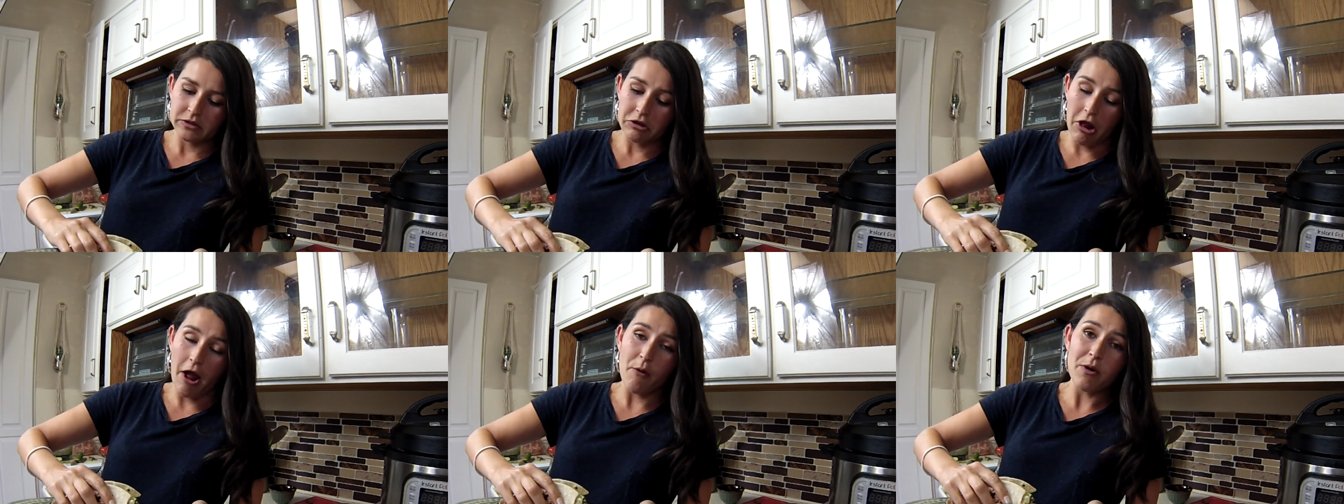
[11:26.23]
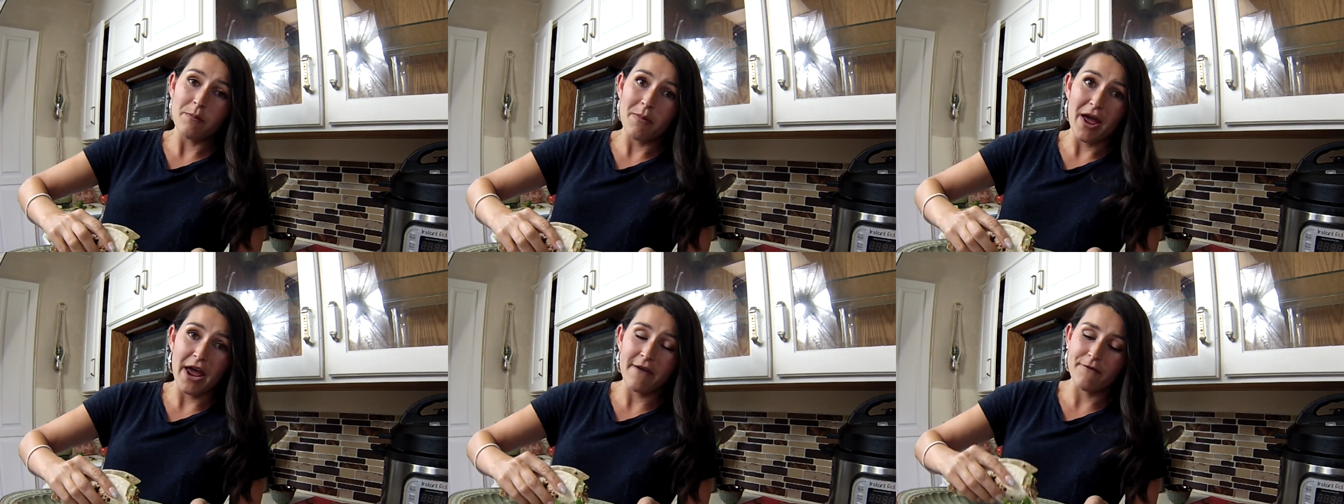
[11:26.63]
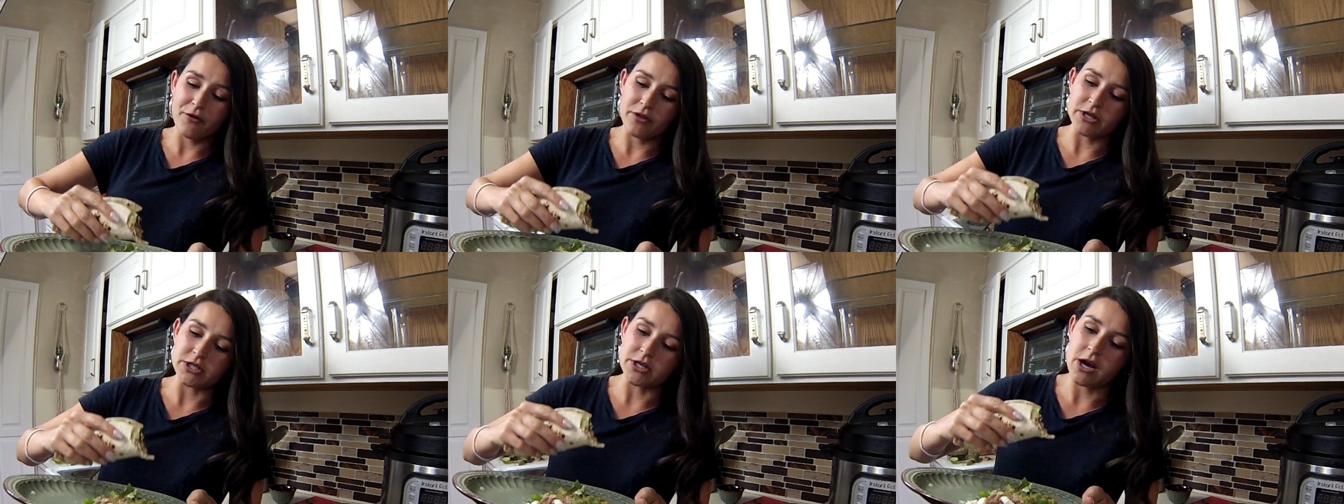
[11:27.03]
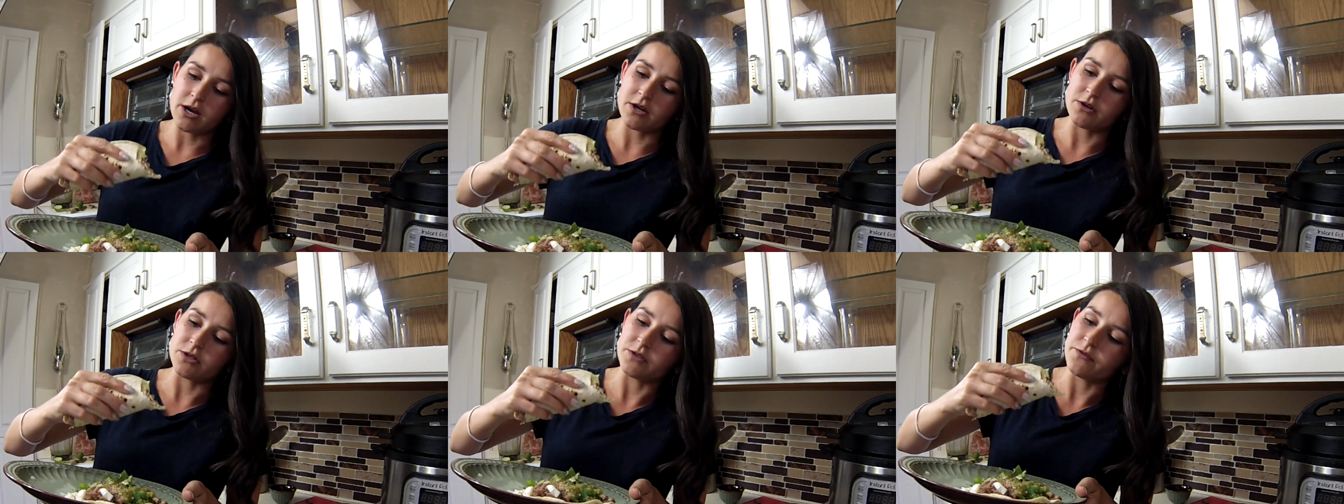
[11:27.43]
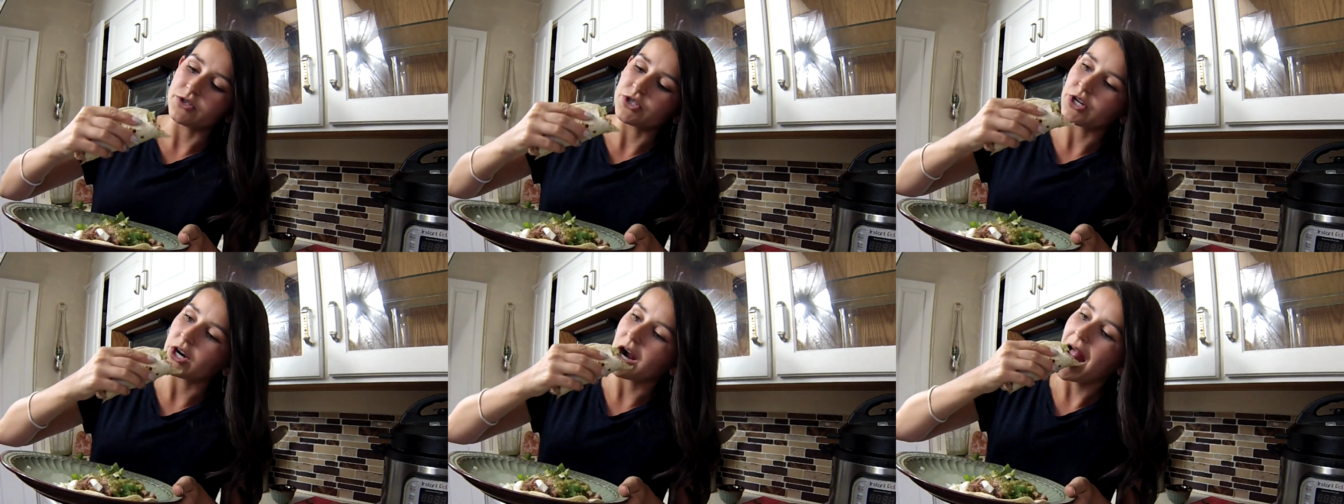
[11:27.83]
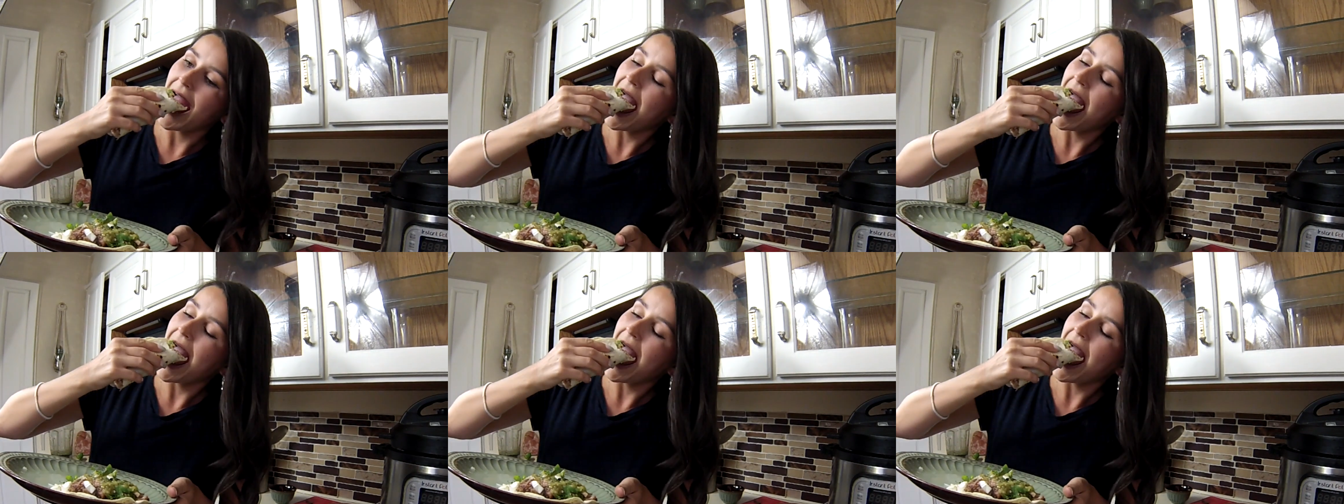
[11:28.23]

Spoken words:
I would pay for these tacos for sure.